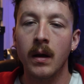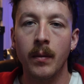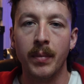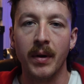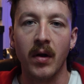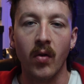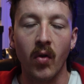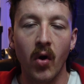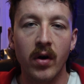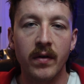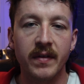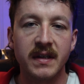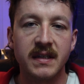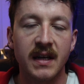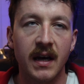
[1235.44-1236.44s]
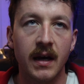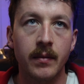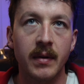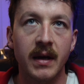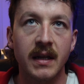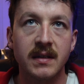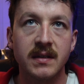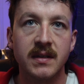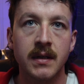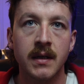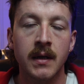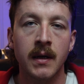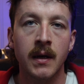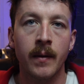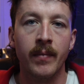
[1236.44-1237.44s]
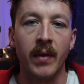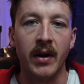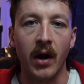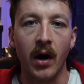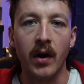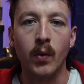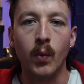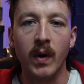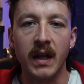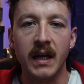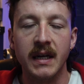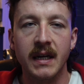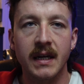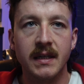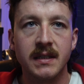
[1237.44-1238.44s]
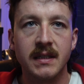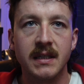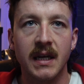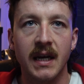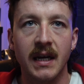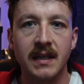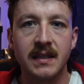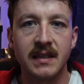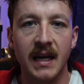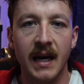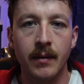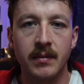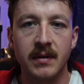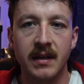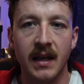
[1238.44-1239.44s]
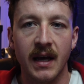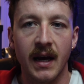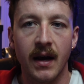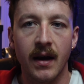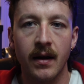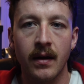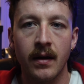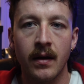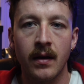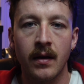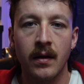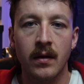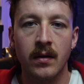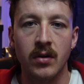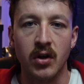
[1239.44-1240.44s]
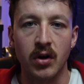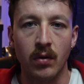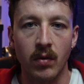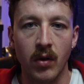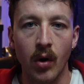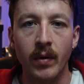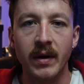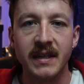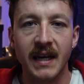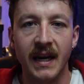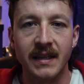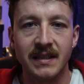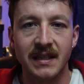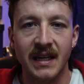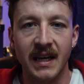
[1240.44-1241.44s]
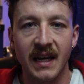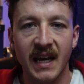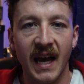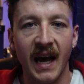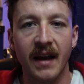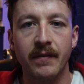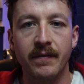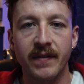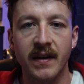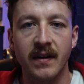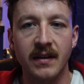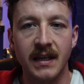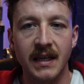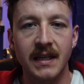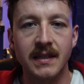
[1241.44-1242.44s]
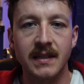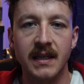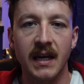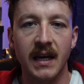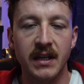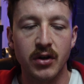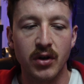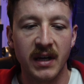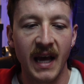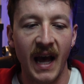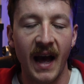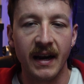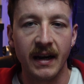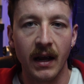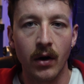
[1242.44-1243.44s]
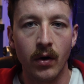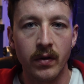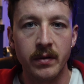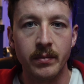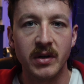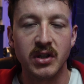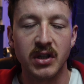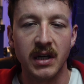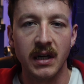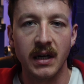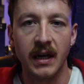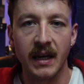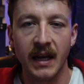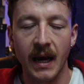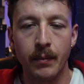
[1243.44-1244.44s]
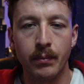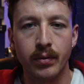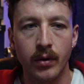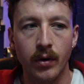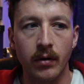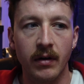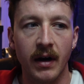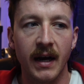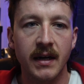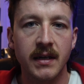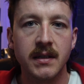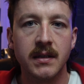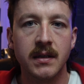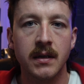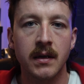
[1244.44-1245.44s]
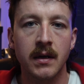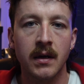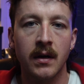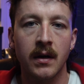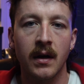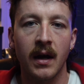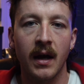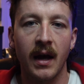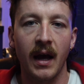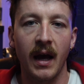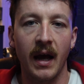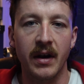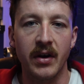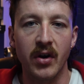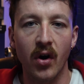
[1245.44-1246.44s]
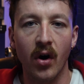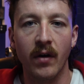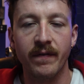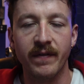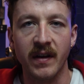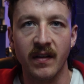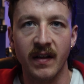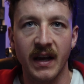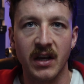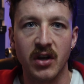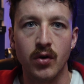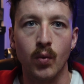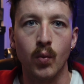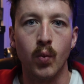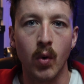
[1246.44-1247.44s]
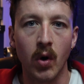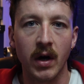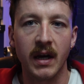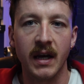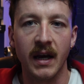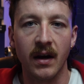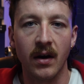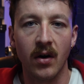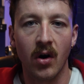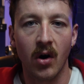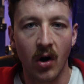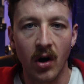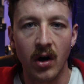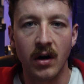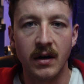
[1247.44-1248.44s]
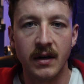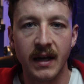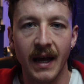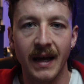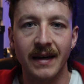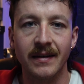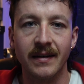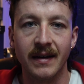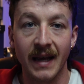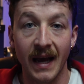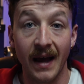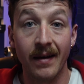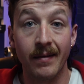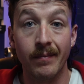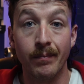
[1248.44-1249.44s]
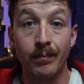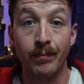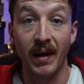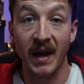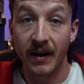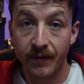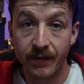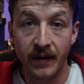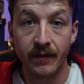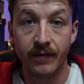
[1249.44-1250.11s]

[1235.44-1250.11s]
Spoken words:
But a lot of the time it's an unwillingness to accept that, you know, low intensity can feel easy and you can get on the machine and get progress and not feel like you're working hard and get benefit